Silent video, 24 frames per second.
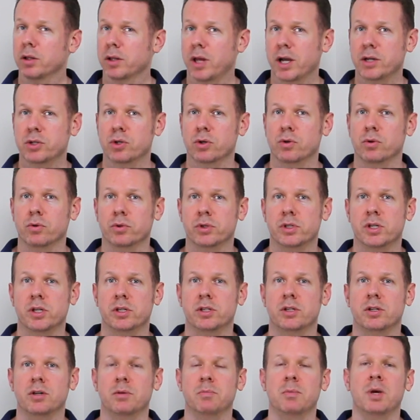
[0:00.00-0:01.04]
electrical
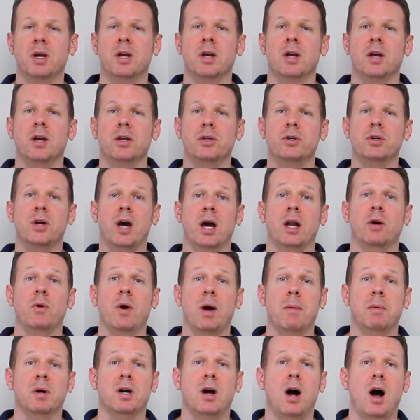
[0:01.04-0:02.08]
system, you got to
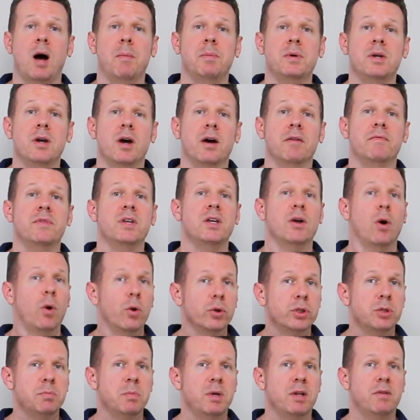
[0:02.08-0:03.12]
grab a copy of the
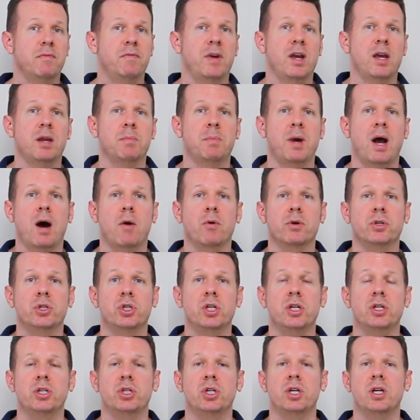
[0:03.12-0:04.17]
Ultimate Van Power
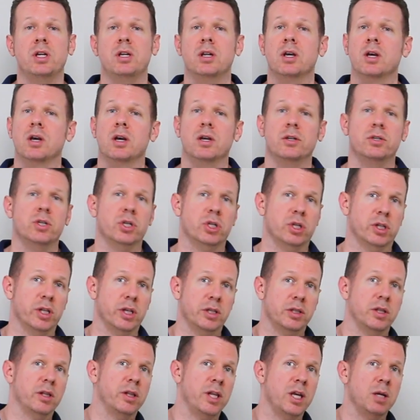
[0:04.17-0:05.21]
Cheat Sheet. Just
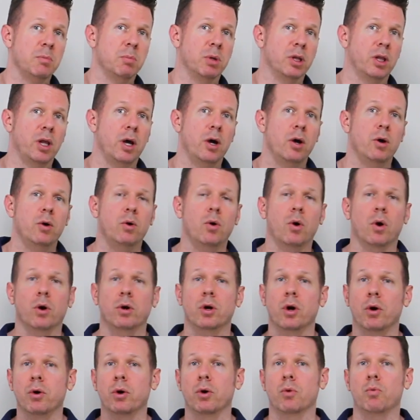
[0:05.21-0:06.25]
click the link below or
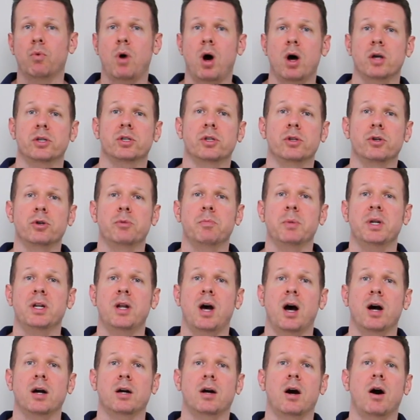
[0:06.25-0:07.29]
go to
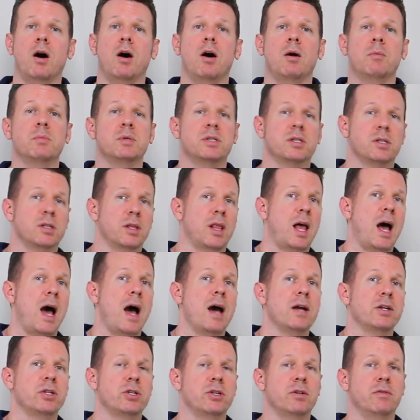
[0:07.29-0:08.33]

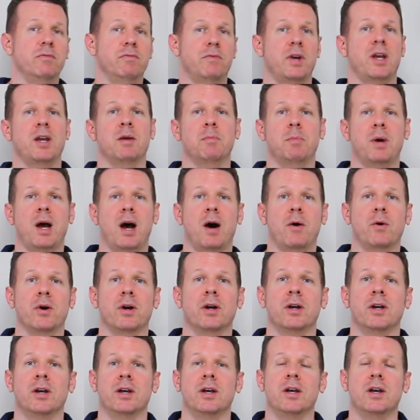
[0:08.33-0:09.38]
rosslukeman.com/vanpower.
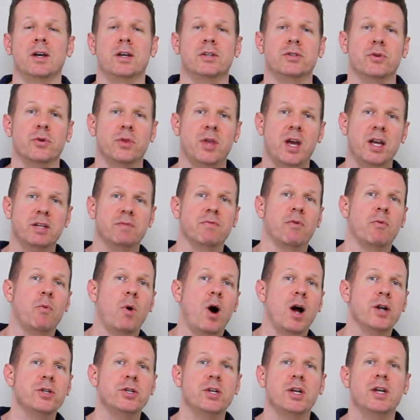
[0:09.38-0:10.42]
So thanks for
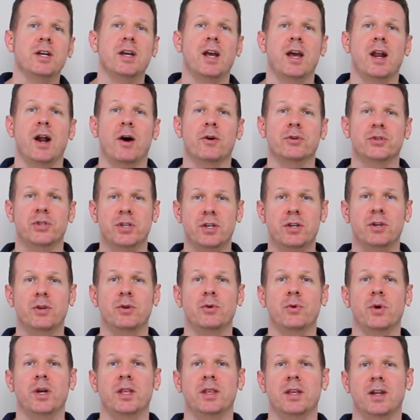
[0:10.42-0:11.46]
watching, and I'll see
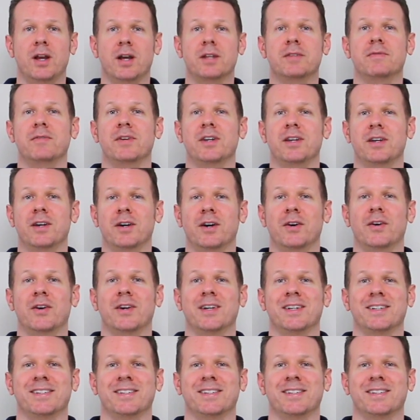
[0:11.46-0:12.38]
you in the next video.